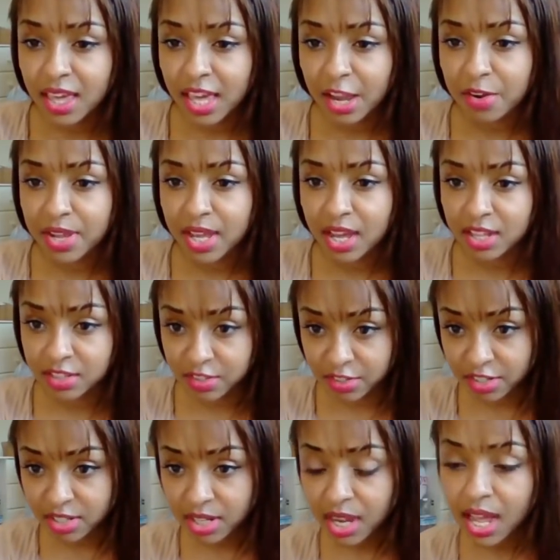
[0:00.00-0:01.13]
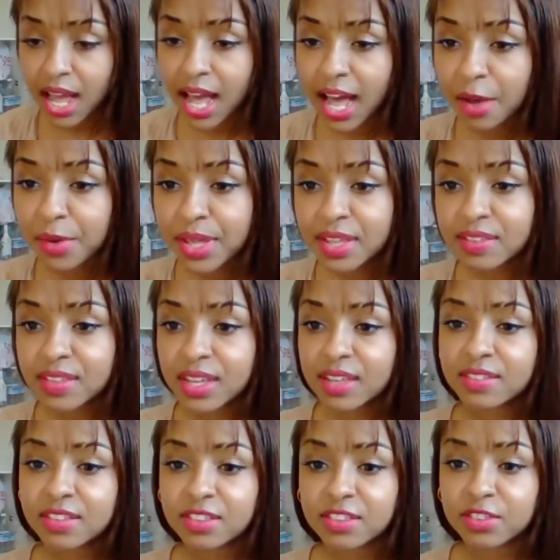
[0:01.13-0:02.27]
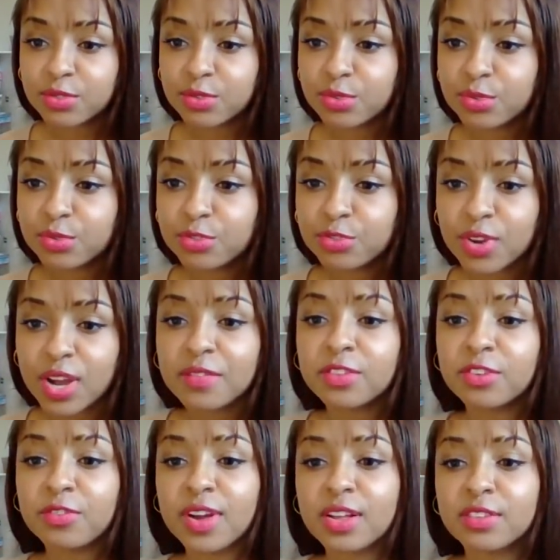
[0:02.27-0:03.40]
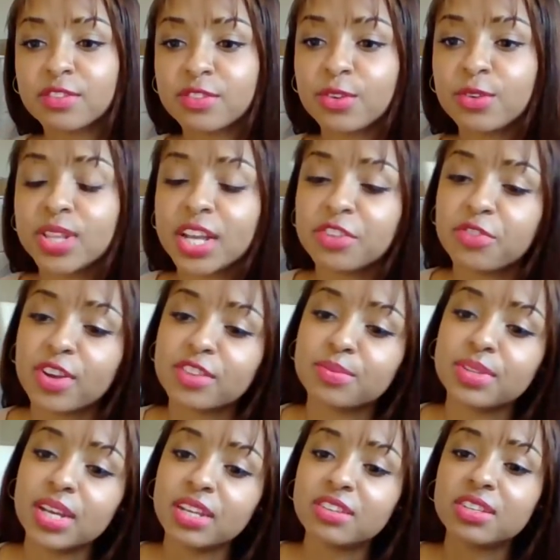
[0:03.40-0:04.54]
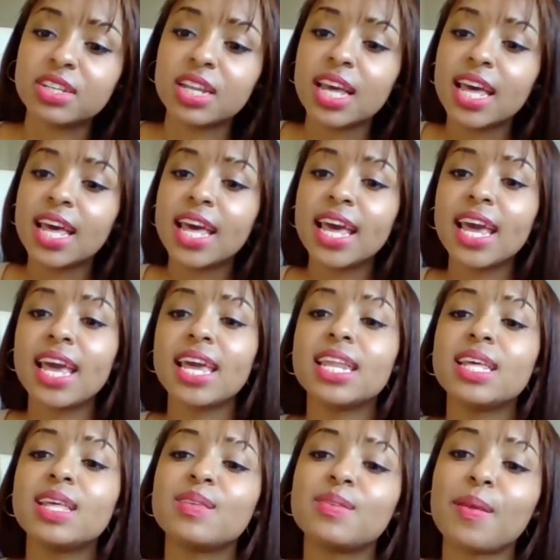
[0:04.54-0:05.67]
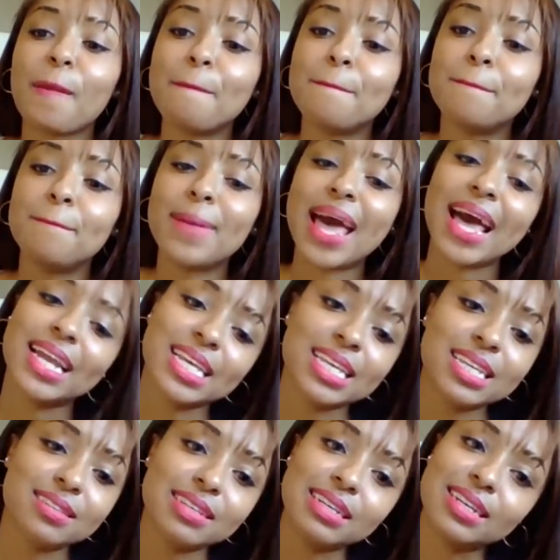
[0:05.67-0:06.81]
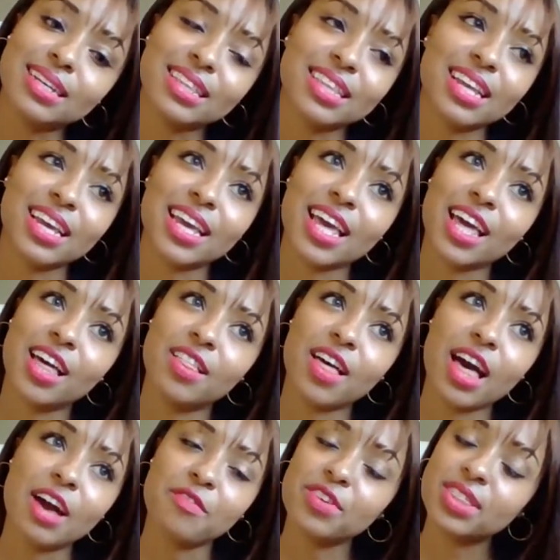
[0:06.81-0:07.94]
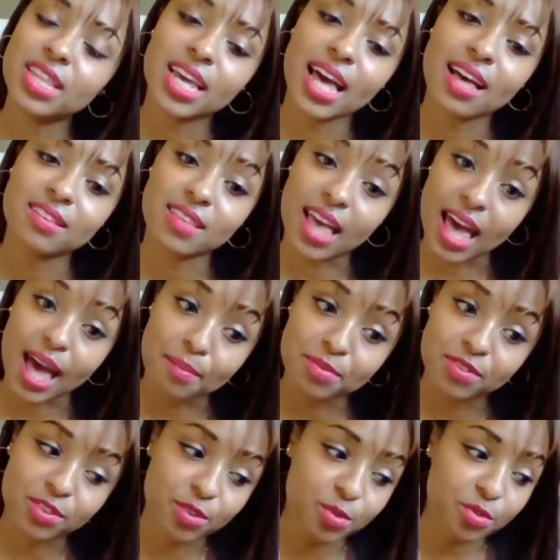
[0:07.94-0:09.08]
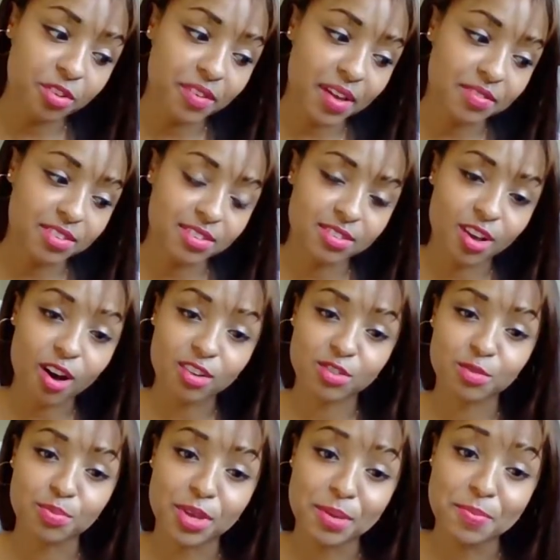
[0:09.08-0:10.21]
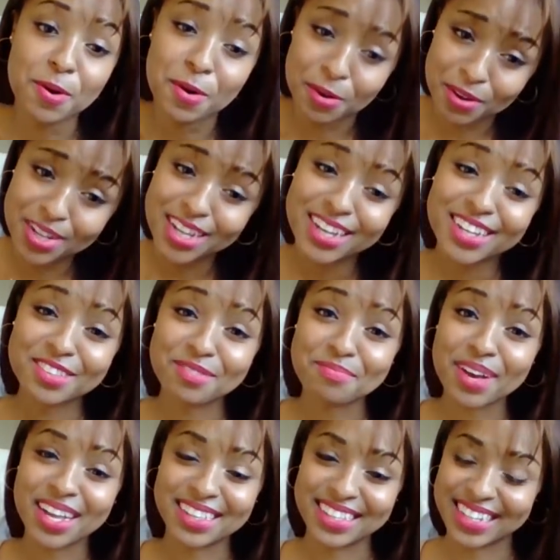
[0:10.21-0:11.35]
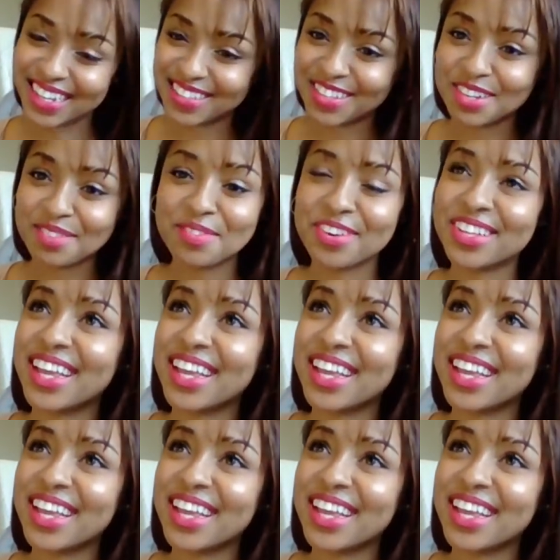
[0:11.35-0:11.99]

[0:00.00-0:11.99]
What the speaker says: Carrie Hunter, how easy is it to travel around Seoul, like transportation? It is mad easy. Like, everything has apps. You don't even have to talk to people to buy tickets anymore.